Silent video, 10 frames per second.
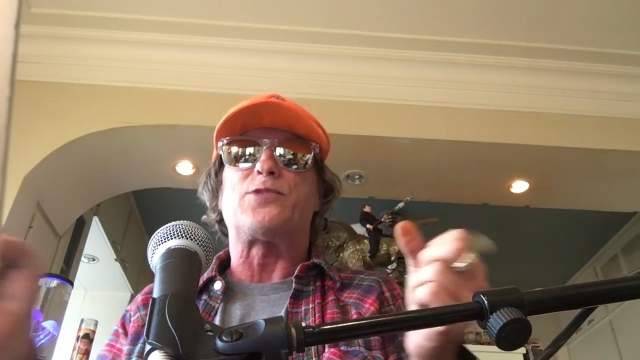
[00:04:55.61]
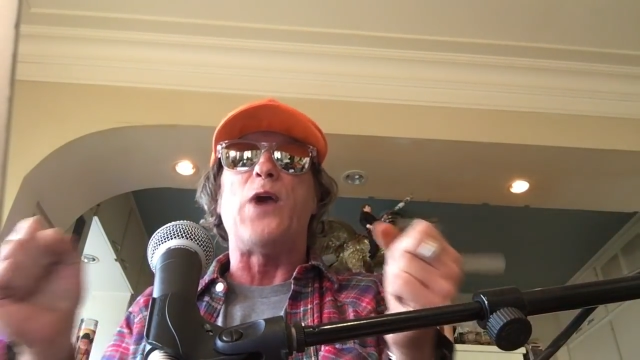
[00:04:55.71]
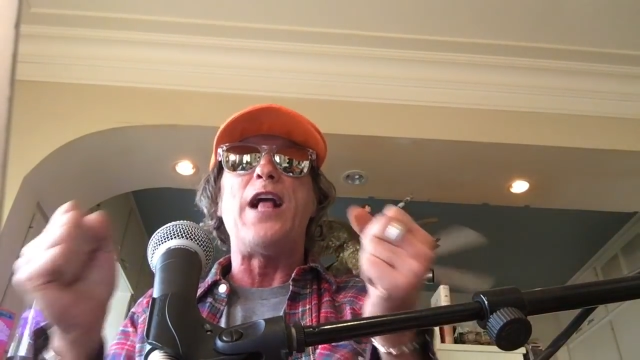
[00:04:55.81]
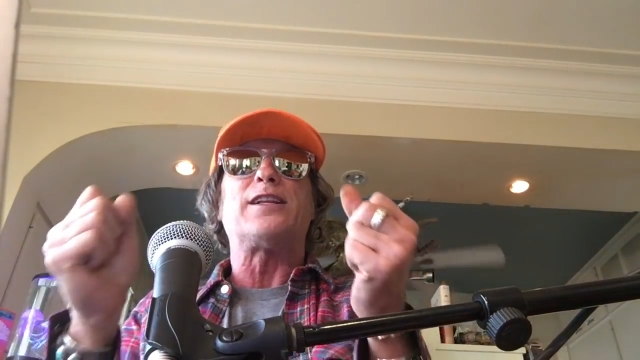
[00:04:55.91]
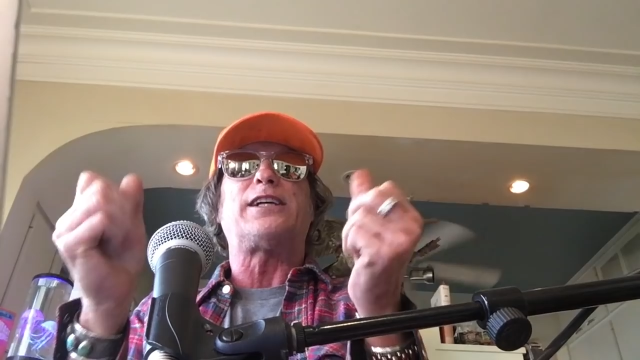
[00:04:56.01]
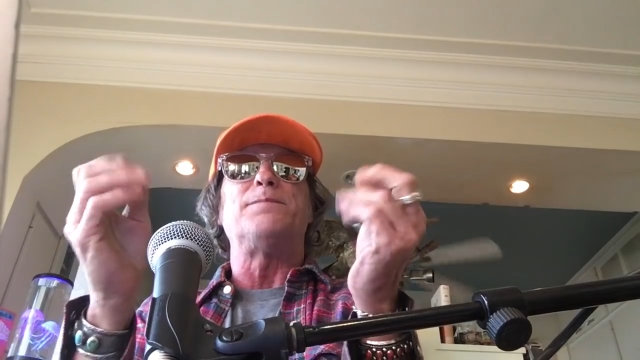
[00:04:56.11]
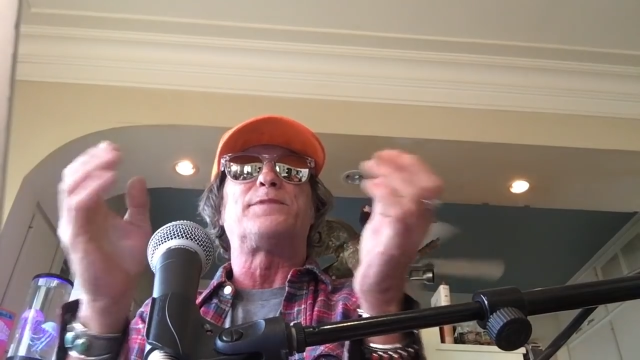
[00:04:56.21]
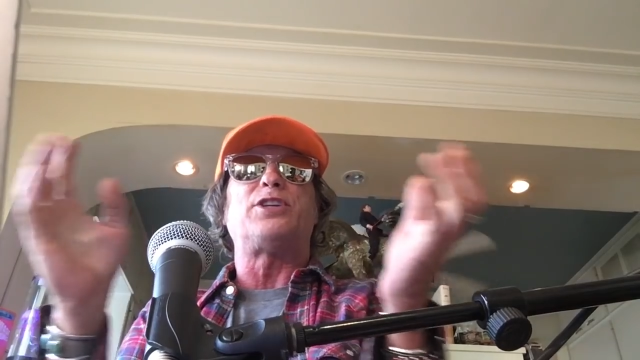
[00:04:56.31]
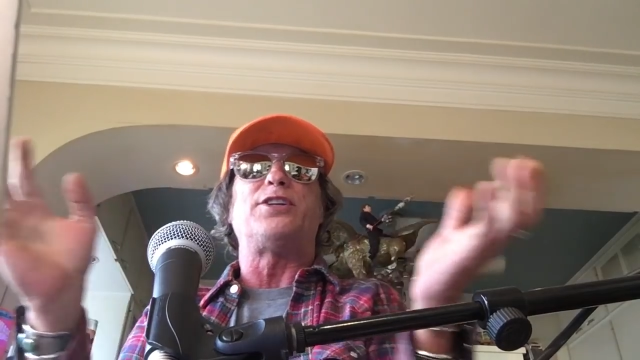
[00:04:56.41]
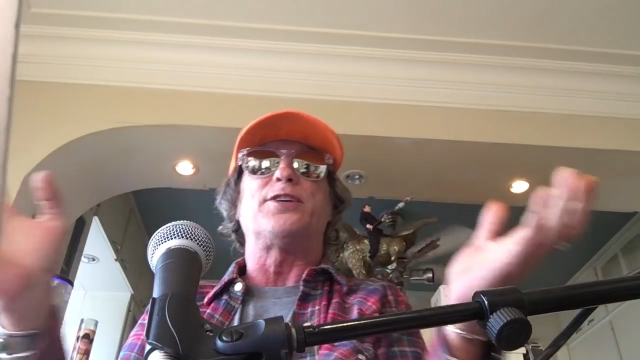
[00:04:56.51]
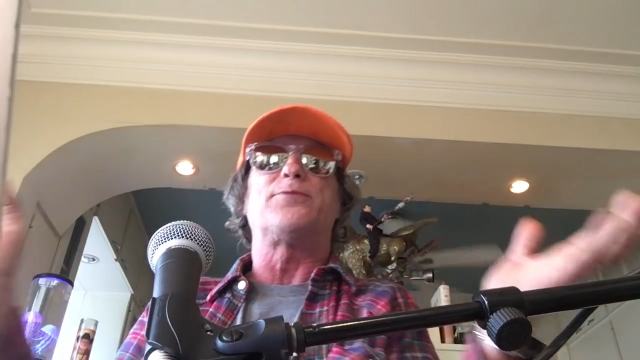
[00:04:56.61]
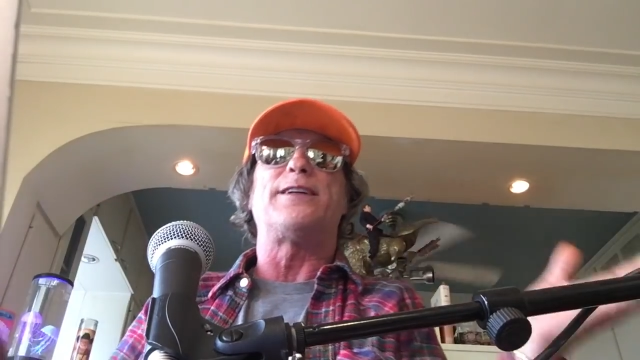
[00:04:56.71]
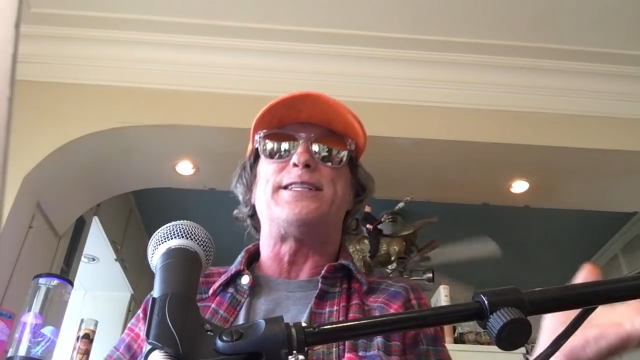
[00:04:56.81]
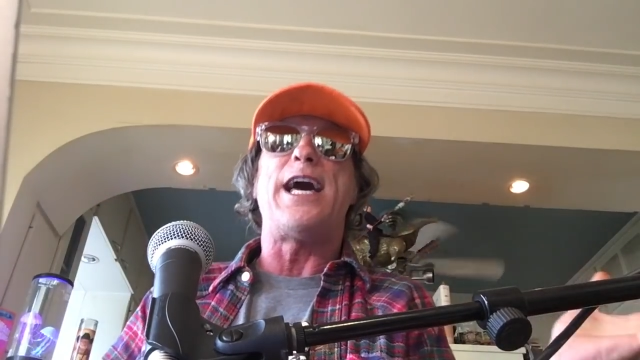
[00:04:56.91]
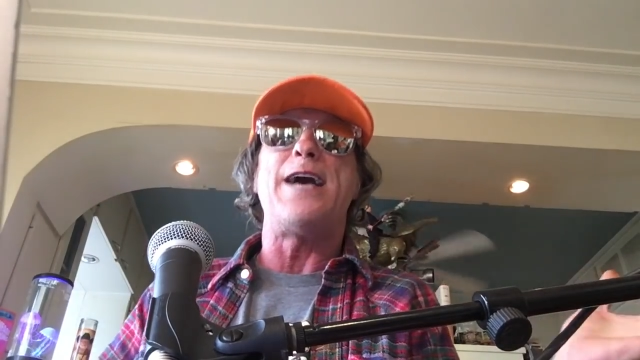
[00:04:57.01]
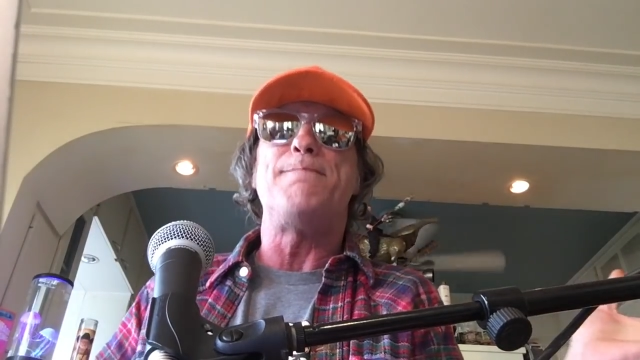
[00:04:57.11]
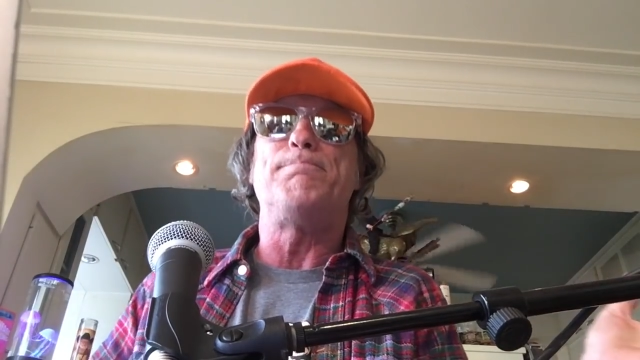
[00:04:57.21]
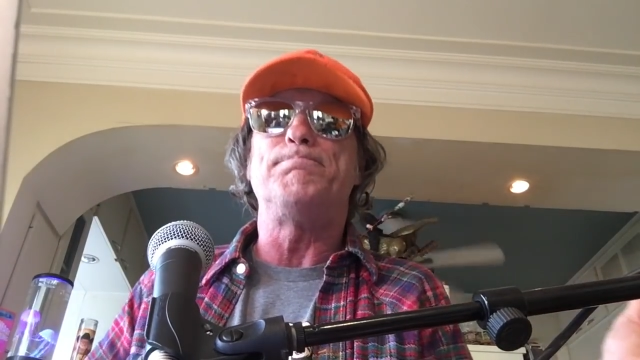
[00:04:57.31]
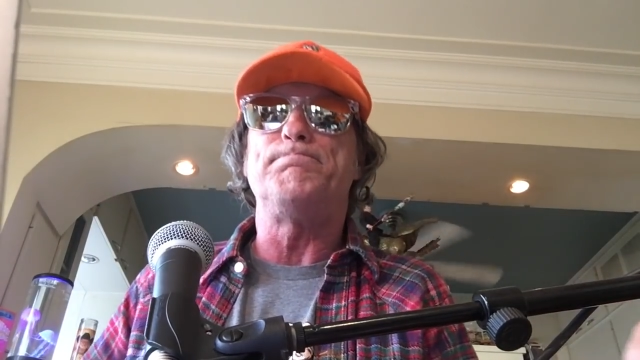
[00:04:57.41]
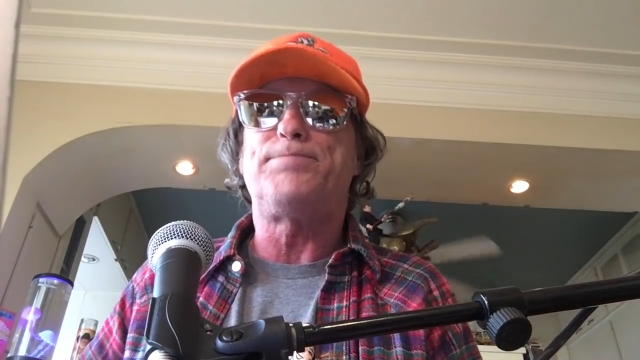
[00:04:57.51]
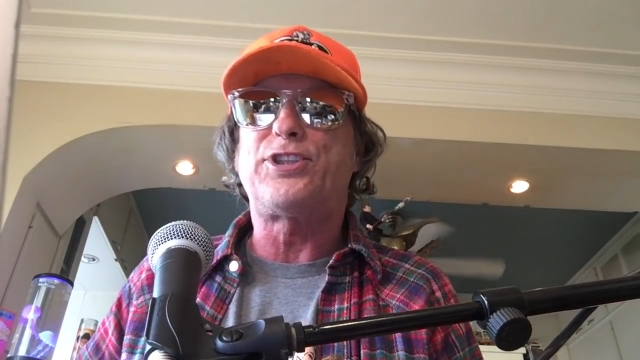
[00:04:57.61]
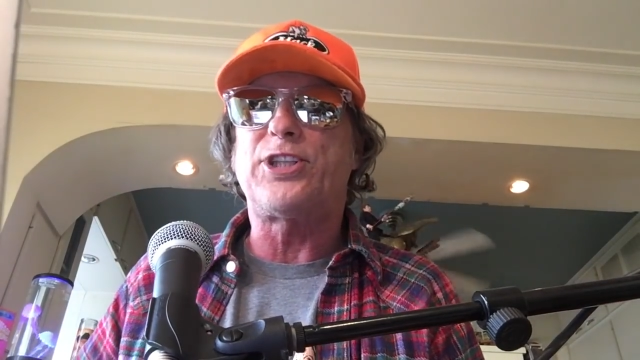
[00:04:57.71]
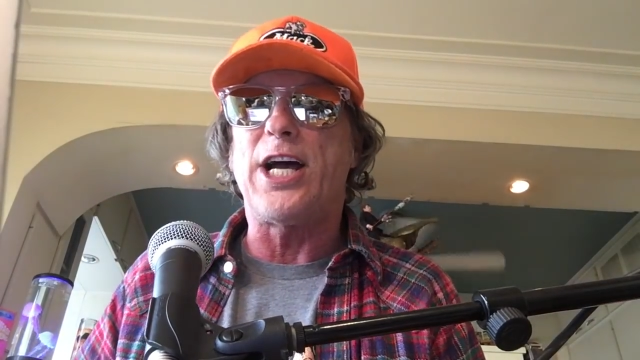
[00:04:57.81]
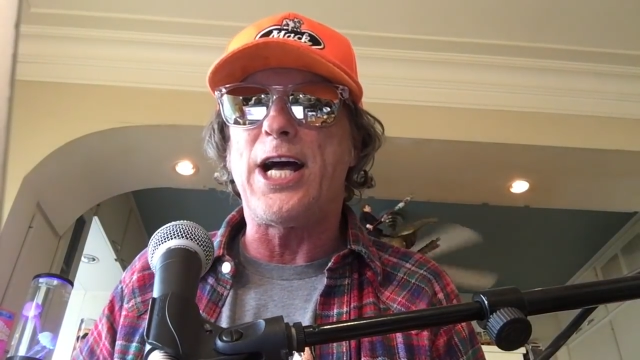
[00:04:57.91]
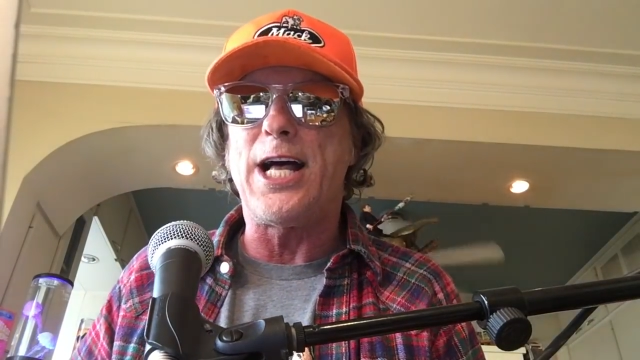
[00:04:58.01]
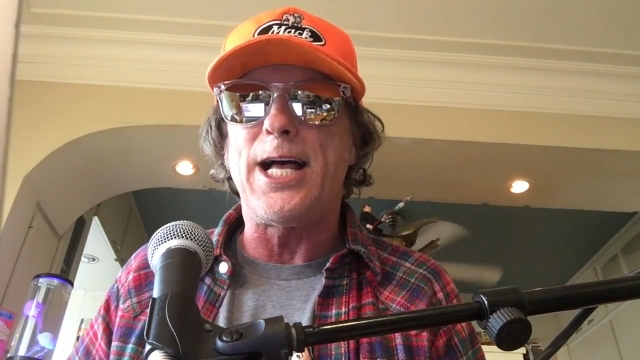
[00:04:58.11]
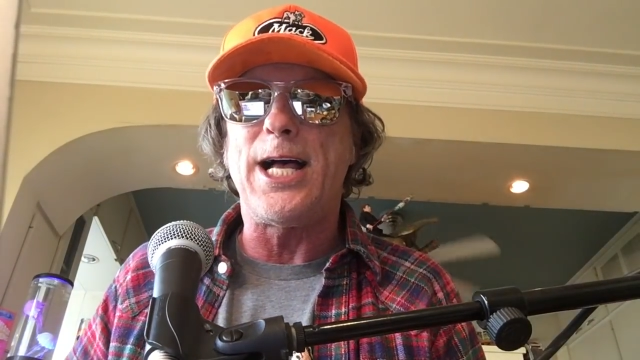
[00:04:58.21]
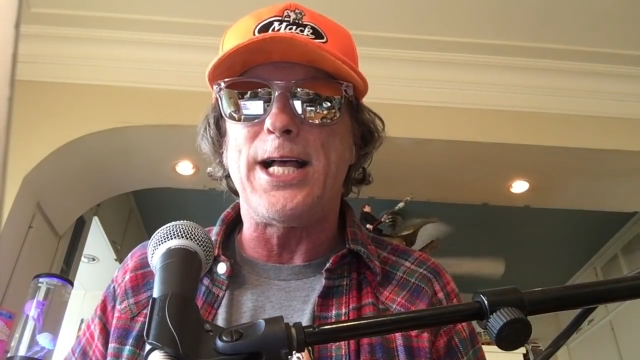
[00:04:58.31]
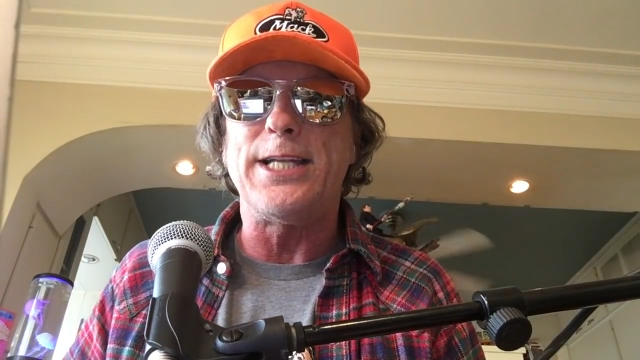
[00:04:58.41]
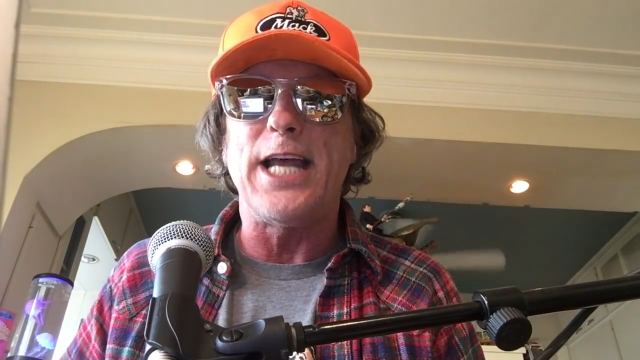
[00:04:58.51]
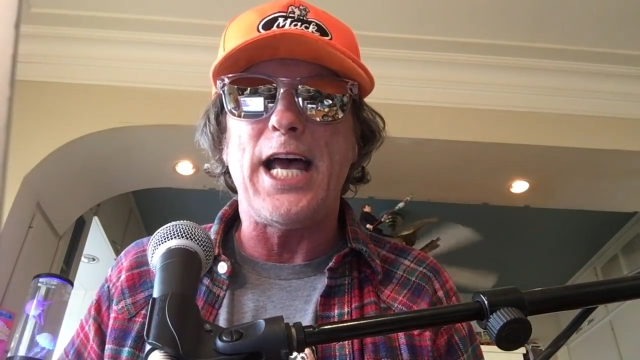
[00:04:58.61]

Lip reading: Welcome to your redemption!